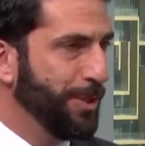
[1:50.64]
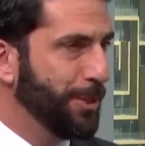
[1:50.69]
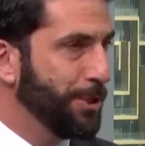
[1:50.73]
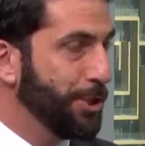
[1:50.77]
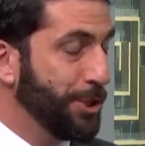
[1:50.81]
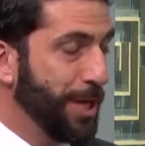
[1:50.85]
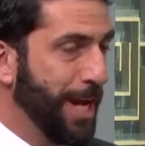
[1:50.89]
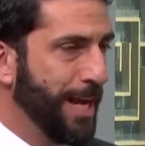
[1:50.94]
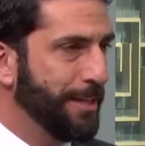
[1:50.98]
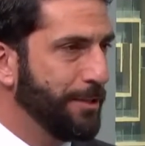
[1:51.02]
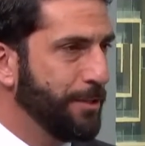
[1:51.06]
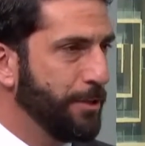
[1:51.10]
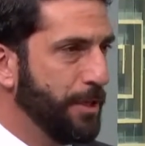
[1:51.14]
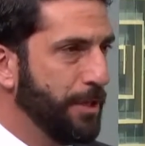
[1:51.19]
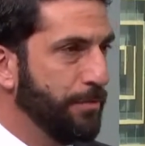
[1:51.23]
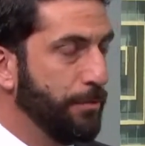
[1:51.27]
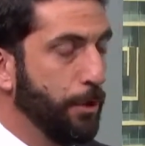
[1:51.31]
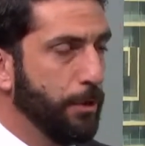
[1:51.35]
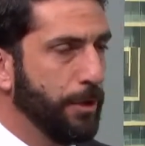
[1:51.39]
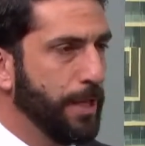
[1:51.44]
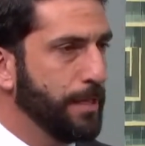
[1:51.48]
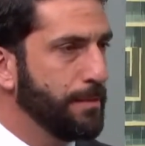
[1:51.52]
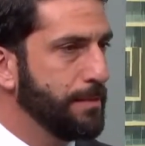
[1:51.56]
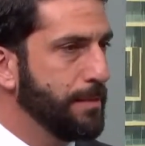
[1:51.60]
tighter. If
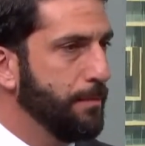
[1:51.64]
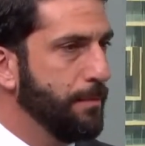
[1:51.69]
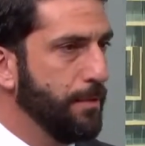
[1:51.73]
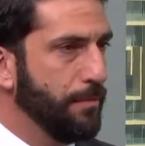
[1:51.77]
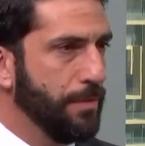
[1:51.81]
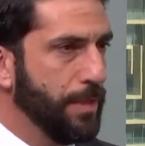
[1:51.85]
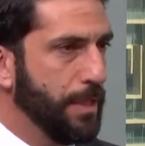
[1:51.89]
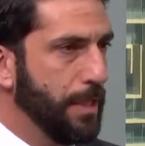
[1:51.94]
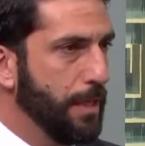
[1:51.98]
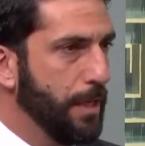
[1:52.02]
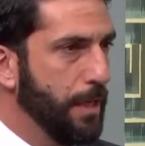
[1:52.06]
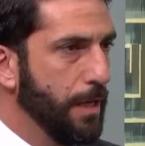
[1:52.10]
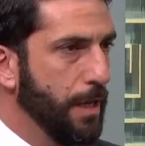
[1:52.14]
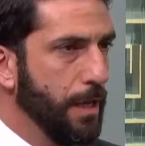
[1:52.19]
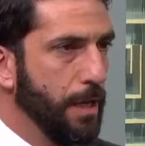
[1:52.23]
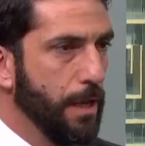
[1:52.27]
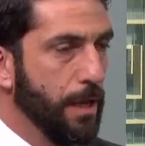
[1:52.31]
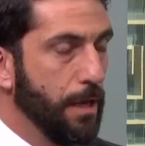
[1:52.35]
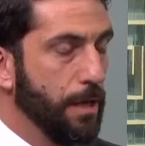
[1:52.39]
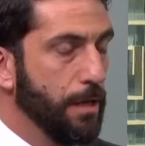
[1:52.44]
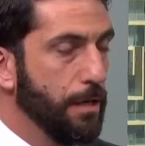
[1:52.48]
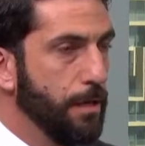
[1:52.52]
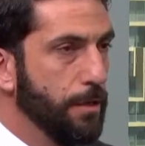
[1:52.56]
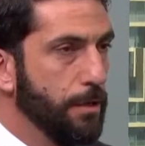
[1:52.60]
you look at some of the
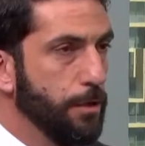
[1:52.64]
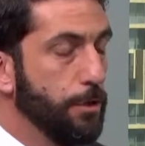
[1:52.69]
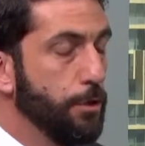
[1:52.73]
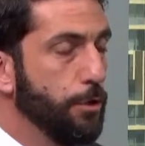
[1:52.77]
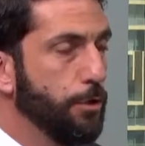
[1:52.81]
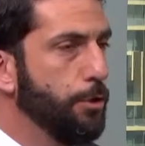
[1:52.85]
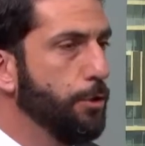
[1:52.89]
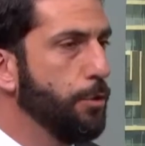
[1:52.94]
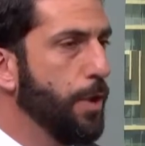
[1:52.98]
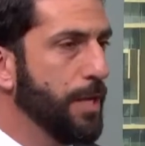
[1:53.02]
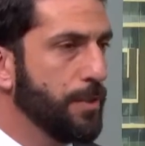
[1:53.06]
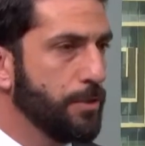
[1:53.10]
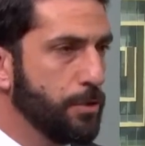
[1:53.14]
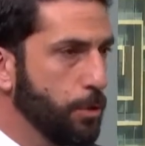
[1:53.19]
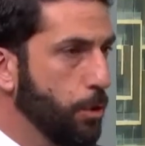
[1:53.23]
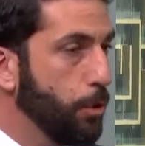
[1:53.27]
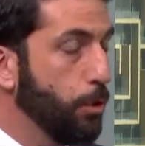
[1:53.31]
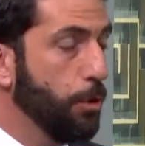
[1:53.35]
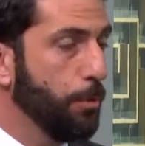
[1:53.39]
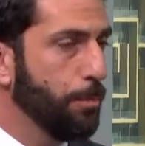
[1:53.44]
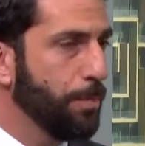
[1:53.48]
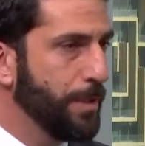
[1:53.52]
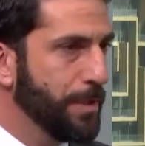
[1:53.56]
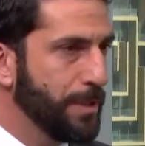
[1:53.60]
U.S.
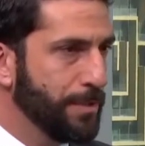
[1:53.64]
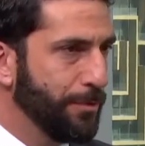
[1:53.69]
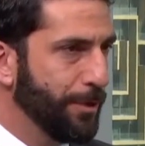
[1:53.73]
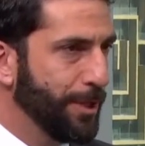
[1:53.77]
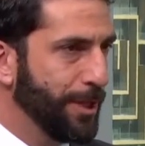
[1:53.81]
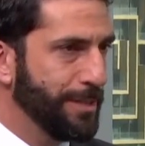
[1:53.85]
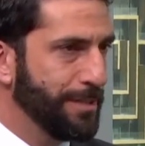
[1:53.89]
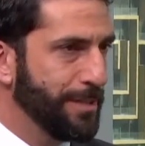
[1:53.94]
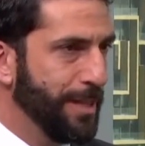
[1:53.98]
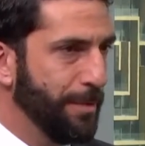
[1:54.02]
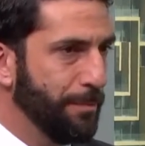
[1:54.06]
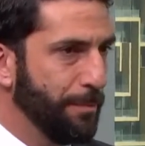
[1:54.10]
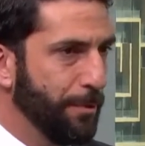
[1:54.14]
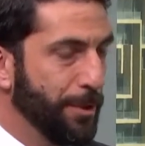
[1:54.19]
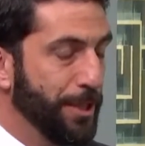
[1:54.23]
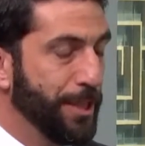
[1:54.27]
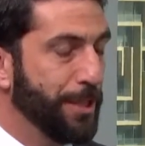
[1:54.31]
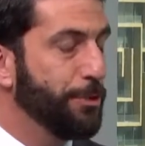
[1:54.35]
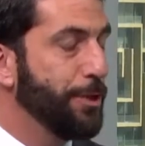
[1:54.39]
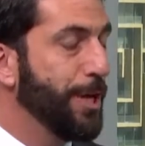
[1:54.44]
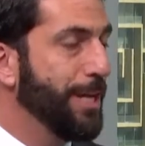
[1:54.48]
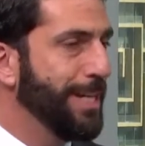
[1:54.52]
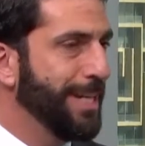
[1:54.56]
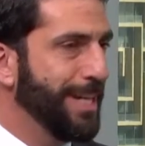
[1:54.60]
corporates, for example, they're
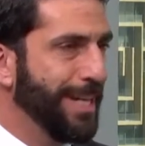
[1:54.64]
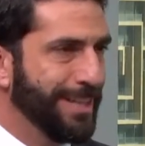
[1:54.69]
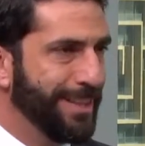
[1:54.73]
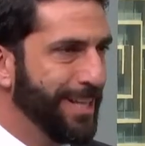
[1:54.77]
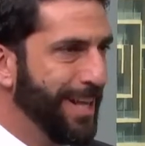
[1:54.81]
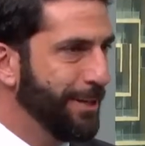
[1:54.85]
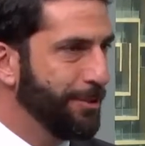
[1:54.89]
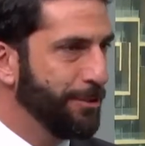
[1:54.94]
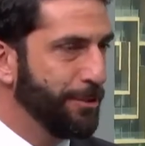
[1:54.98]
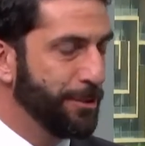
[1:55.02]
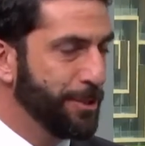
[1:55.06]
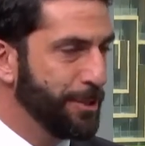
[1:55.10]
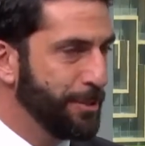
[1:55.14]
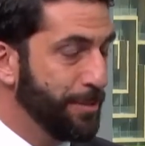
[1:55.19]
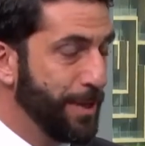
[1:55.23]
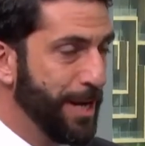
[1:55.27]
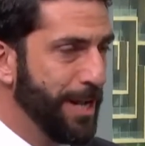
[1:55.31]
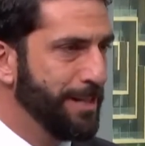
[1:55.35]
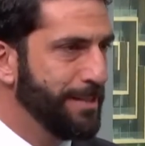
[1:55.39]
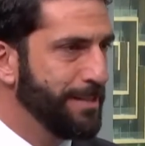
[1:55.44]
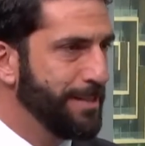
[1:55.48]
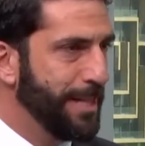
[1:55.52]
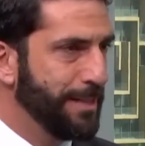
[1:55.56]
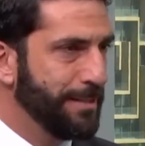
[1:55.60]
trading at tighter
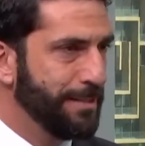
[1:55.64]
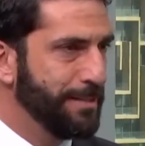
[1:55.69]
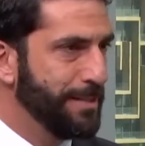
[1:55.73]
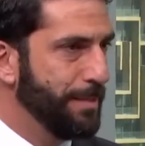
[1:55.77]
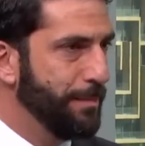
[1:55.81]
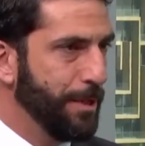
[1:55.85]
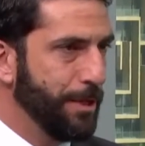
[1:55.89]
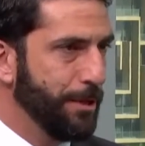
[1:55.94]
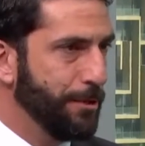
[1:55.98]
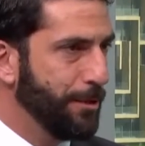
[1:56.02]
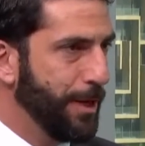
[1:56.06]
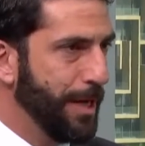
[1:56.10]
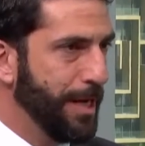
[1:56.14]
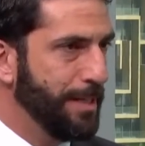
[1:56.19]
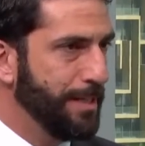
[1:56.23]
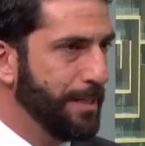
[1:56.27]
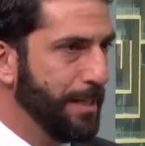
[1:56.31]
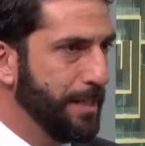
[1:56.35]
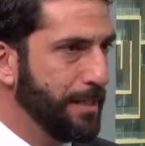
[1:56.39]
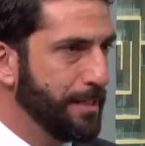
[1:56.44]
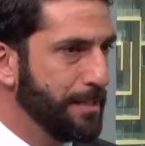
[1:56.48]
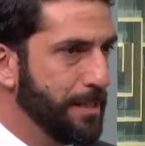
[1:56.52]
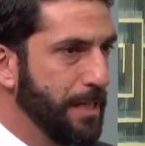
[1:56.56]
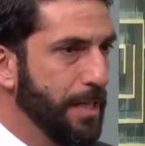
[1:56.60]
spreads at similar
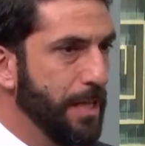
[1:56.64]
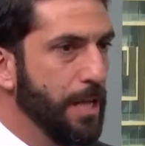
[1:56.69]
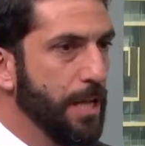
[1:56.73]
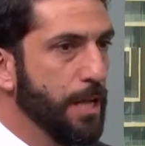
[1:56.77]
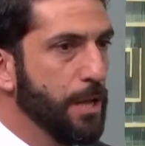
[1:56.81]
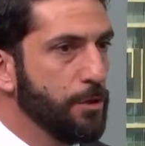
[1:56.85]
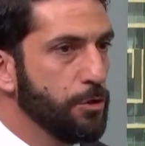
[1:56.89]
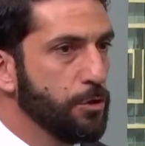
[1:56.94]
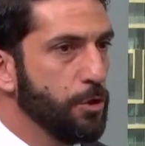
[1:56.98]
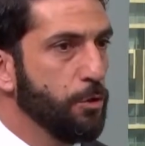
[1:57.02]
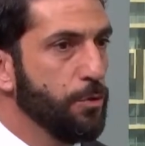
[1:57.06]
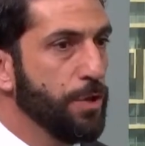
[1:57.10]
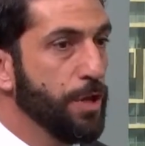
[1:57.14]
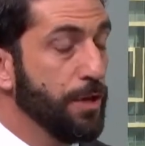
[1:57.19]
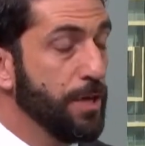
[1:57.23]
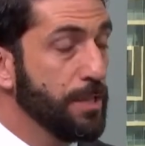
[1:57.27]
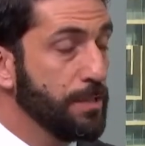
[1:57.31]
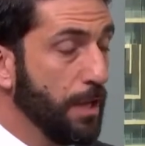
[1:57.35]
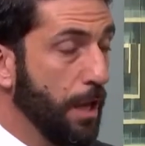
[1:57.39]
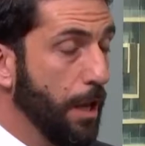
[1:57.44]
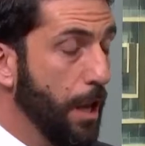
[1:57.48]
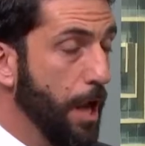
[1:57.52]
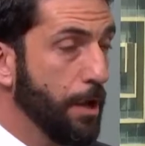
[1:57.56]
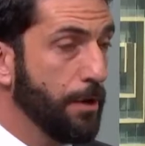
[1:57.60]
ratings. So there
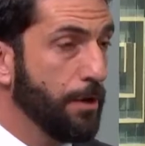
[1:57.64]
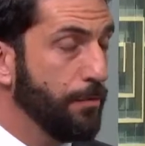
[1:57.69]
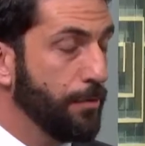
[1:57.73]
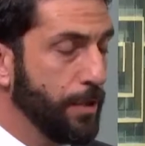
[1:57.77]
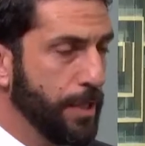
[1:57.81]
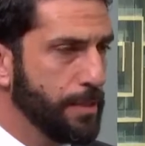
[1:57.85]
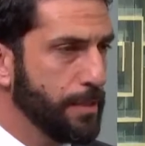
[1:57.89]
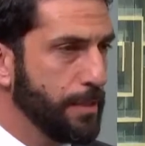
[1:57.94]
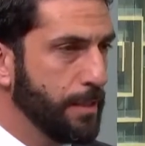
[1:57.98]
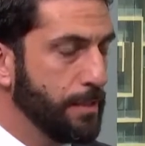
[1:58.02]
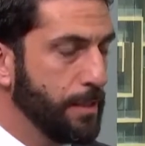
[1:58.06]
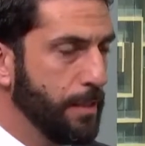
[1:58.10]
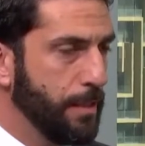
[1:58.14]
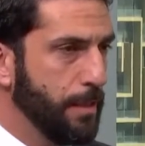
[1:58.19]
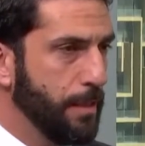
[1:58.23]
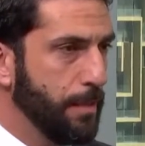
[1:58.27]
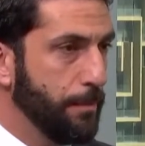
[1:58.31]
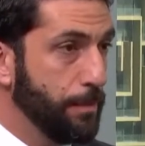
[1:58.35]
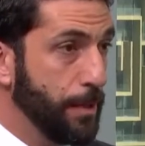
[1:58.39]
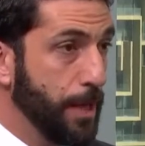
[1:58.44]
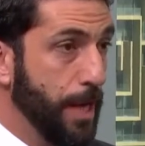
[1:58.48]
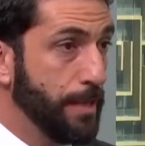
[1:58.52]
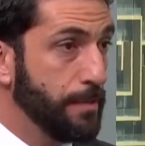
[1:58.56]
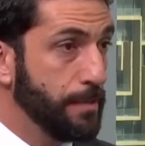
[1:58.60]
is a lot of risks
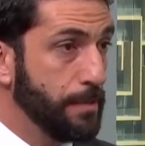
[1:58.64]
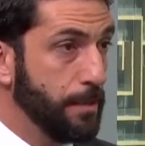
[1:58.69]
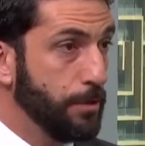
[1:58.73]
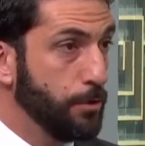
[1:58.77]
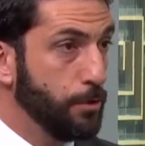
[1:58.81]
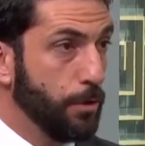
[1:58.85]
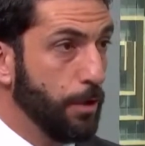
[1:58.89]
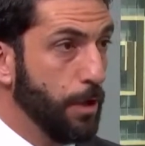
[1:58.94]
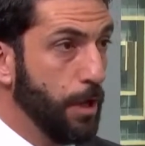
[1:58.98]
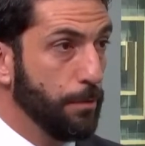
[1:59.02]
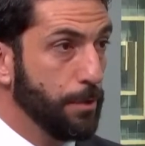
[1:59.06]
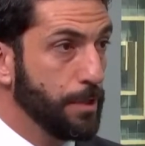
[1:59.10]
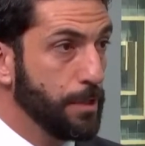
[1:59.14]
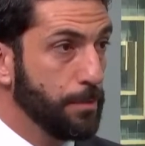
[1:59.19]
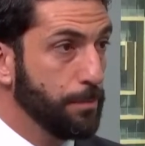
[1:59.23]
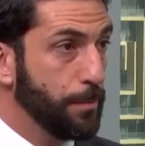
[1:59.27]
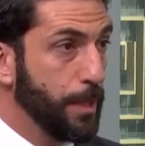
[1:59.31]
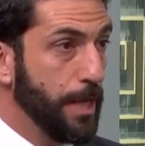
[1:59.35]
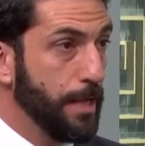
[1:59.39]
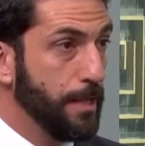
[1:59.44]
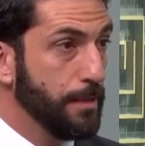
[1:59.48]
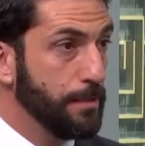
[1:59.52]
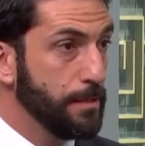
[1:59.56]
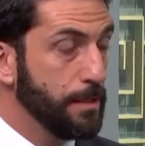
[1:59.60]
priced into our
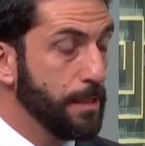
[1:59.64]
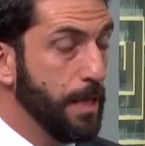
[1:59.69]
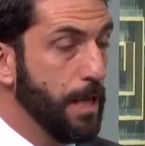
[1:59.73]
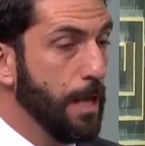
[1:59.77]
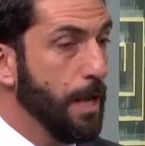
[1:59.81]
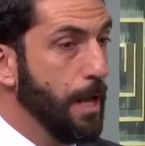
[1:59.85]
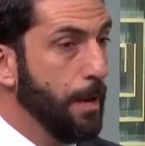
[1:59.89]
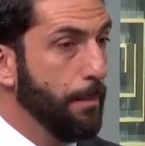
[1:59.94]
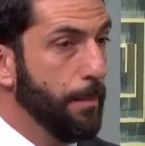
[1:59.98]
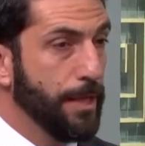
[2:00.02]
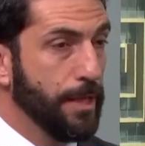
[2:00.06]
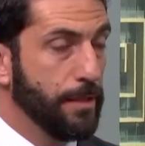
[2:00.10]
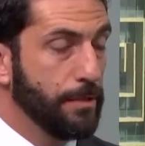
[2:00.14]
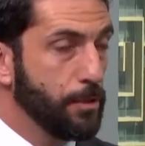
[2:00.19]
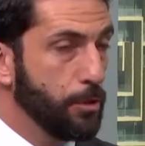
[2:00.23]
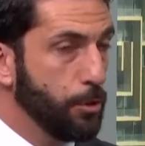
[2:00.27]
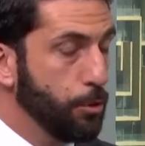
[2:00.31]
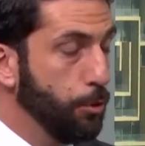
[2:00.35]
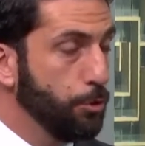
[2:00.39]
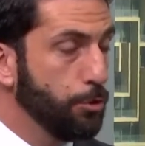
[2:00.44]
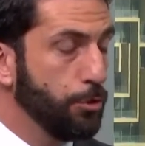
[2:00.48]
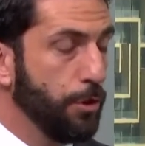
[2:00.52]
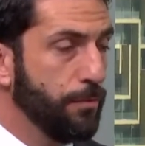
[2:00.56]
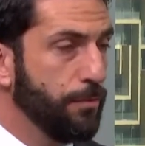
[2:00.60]
spreads, but it's
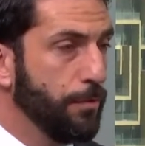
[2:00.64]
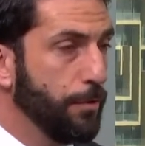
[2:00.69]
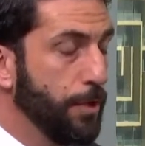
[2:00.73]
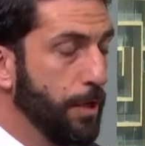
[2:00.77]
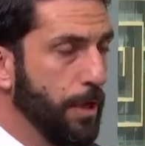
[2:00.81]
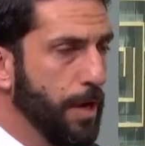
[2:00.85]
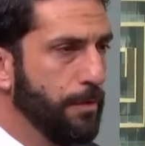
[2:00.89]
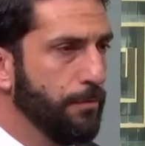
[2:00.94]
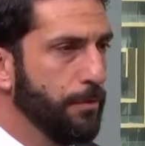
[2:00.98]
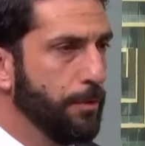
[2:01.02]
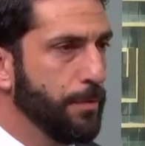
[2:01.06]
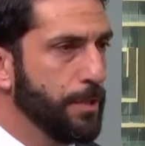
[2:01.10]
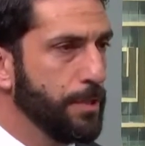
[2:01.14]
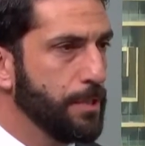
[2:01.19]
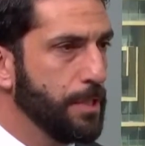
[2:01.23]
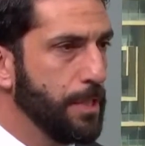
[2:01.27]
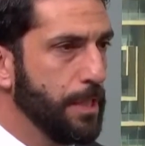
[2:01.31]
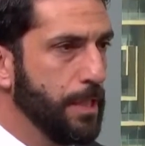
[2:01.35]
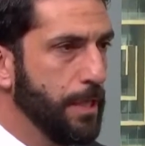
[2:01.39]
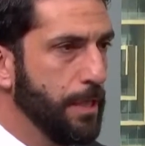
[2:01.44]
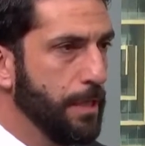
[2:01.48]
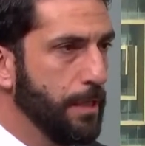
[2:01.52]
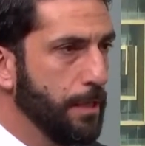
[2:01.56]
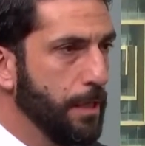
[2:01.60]
crucial for the governments
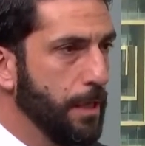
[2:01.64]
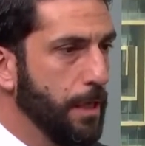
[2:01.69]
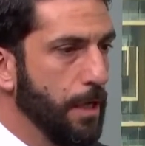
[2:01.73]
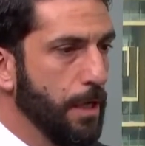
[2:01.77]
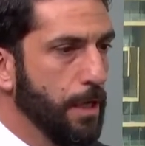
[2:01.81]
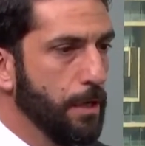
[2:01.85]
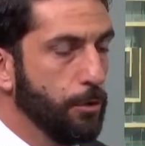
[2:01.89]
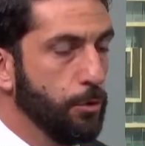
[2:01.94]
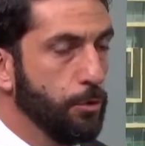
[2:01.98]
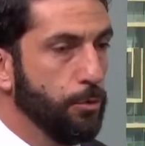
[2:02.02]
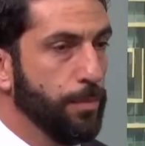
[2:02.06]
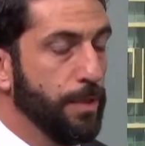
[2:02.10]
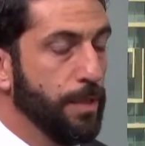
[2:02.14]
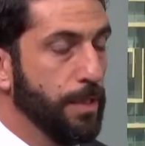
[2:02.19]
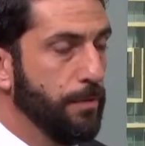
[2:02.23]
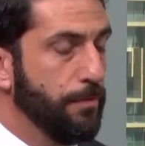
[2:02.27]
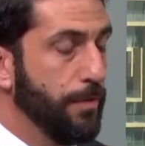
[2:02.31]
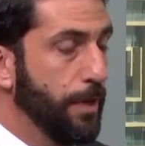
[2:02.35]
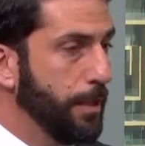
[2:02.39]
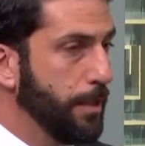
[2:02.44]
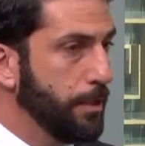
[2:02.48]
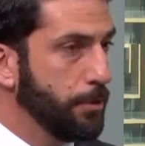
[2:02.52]
here to be very